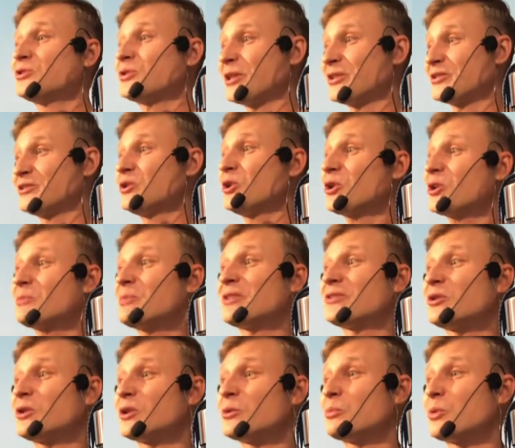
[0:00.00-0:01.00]
trying to
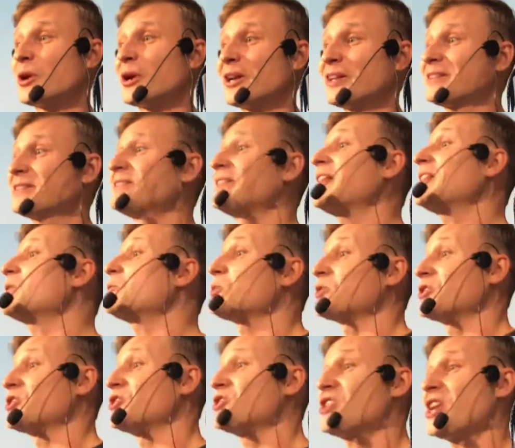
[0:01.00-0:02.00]
document all the products, and then there
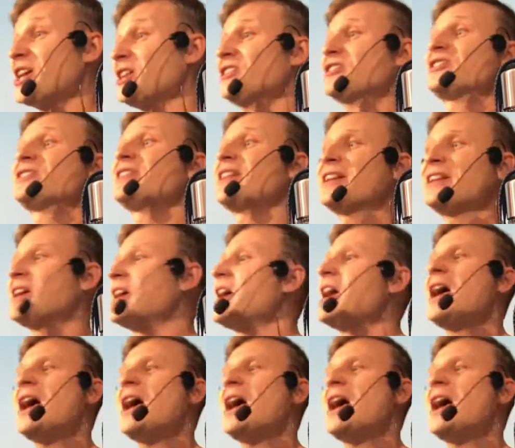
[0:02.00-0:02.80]
was a change and then